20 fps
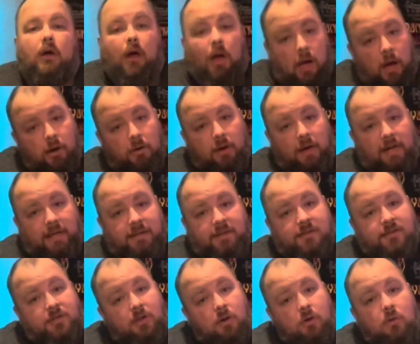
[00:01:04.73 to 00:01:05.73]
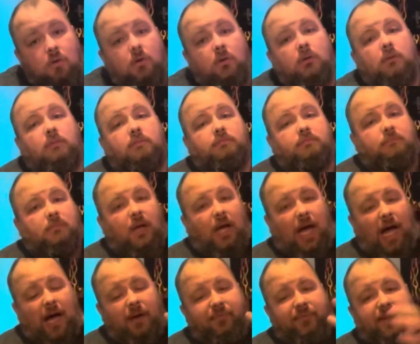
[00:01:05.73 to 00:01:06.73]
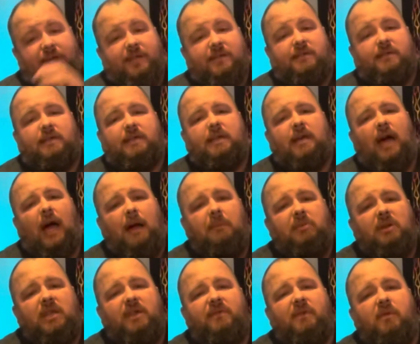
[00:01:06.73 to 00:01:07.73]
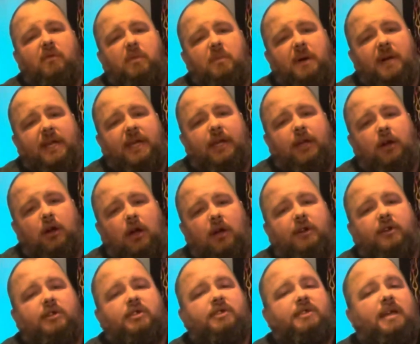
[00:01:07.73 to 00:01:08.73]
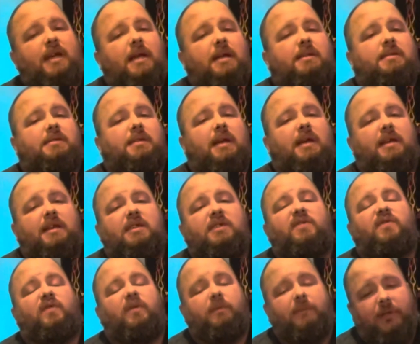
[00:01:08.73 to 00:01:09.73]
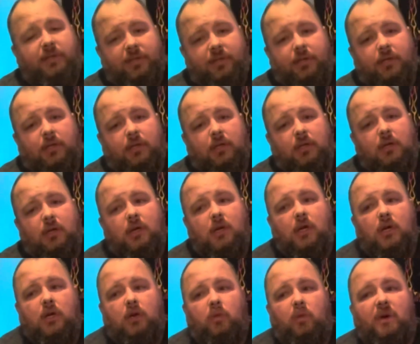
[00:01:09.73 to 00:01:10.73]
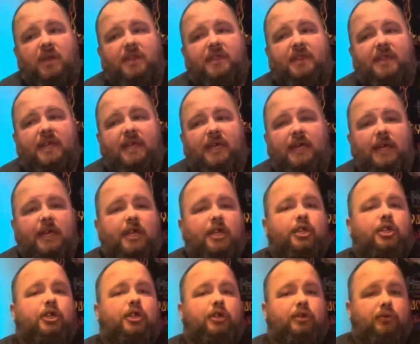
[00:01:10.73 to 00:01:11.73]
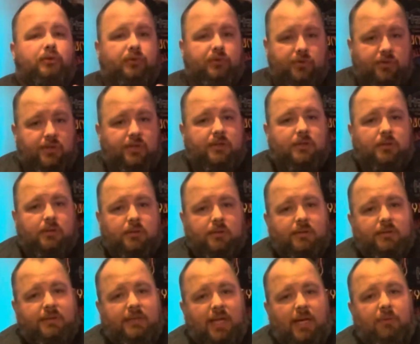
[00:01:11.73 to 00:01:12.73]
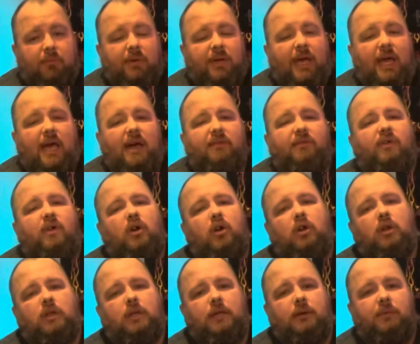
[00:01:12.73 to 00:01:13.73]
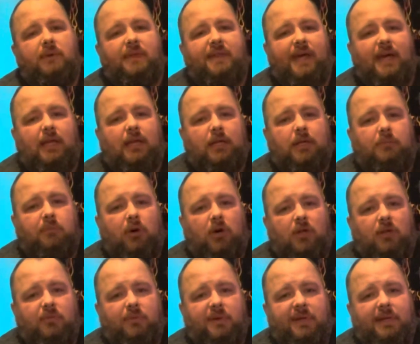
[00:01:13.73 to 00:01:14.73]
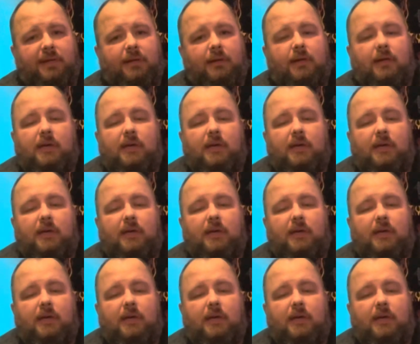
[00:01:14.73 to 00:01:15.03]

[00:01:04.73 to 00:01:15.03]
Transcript: Alright, so obviously, I believe everybody here understands and is familiar with the issues that we have currently with Alec Baldwin.